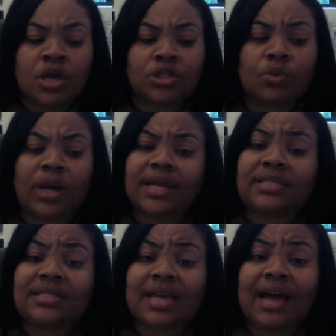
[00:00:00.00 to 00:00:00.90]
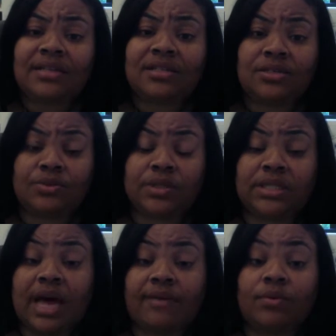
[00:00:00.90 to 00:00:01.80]
So what I decided to do with
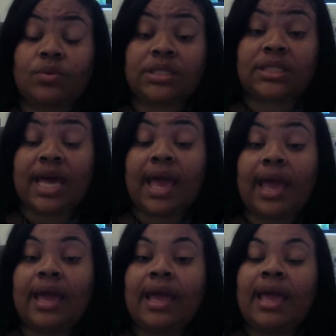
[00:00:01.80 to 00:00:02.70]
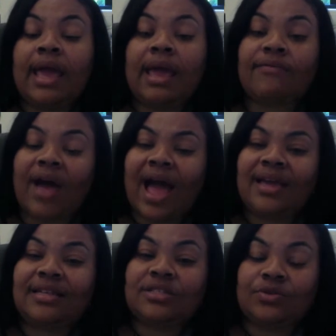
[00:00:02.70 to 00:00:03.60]
S.A.V.A. was say, if I
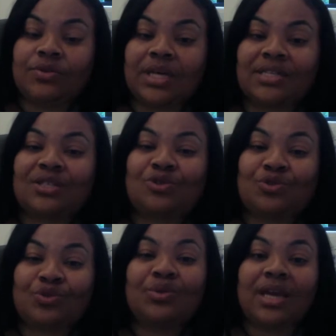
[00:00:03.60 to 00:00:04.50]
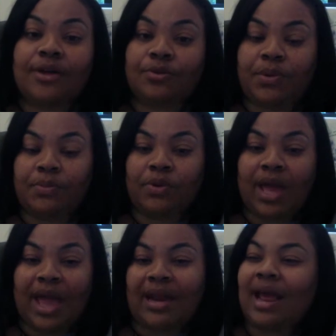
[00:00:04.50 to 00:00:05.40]
can do this, truly other people can.